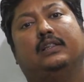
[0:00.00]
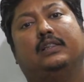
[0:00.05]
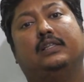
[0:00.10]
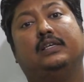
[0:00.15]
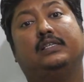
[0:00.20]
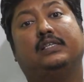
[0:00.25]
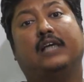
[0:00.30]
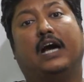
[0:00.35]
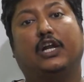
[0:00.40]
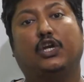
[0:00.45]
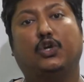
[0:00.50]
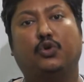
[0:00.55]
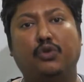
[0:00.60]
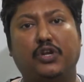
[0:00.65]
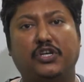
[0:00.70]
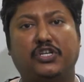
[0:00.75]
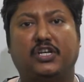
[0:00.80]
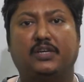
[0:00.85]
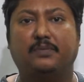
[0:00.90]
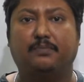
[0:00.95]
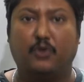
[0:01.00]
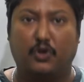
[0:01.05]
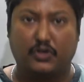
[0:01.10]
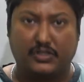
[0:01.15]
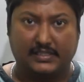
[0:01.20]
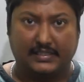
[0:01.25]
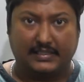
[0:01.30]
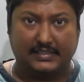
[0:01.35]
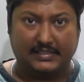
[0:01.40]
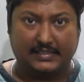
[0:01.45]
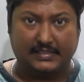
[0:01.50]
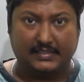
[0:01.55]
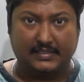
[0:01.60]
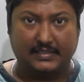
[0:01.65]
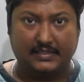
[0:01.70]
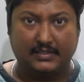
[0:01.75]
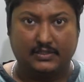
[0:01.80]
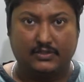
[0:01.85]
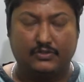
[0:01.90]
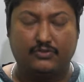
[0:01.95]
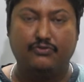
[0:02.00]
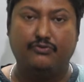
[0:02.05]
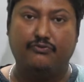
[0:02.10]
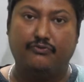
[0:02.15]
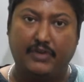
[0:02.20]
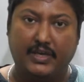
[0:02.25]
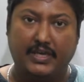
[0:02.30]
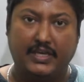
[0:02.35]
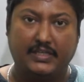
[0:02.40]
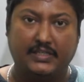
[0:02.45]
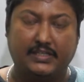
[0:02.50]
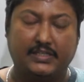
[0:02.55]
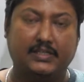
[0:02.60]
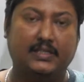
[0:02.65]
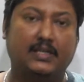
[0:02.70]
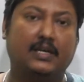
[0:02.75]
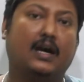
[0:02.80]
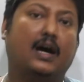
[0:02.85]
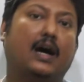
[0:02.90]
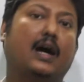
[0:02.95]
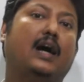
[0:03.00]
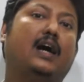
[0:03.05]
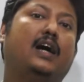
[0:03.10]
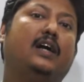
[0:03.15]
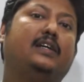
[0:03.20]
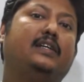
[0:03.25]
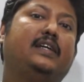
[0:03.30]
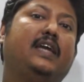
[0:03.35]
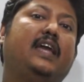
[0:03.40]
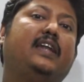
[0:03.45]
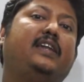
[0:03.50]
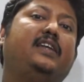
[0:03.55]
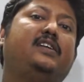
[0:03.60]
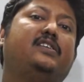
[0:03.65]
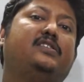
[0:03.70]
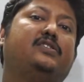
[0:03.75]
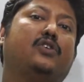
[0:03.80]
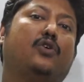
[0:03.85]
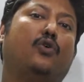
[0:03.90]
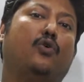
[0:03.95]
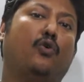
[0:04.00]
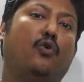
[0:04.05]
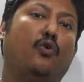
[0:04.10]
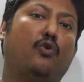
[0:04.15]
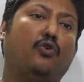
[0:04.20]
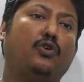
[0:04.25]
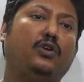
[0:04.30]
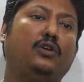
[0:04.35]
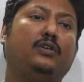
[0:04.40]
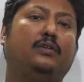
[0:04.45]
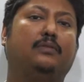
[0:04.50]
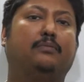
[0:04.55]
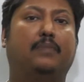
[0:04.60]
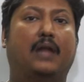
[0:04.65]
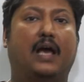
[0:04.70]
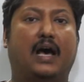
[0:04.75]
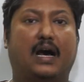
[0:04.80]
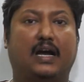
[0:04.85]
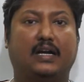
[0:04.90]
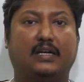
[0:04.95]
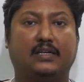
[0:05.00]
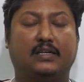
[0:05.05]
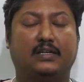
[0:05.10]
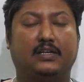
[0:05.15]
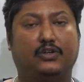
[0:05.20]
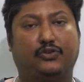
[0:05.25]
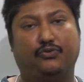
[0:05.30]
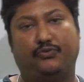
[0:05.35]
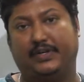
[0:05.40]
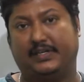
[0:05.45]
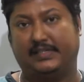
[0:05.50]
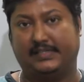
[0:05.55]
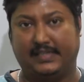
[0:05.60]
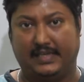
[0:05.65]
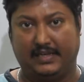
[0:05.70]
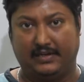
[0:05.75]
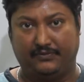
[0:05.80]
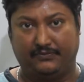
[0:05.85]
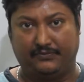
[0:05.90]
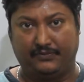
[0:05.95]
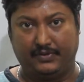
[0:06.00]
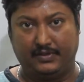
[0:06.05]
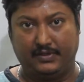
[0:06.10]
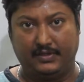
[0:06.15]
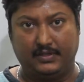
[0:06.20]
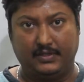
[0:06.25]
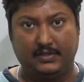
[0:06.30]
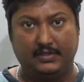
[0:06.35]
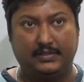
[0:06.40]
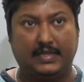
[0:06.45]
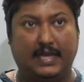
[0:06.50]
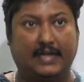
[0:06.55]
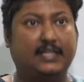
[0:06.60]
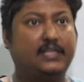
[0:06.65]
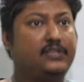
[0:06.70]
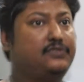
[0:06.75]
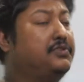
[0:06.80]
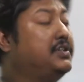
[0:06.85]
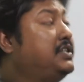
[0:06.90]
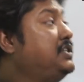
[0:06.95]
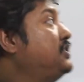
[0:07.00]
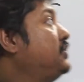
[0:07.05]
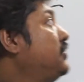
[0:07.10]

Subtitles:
circulation process through which heart gets its own blood to itself. That is what is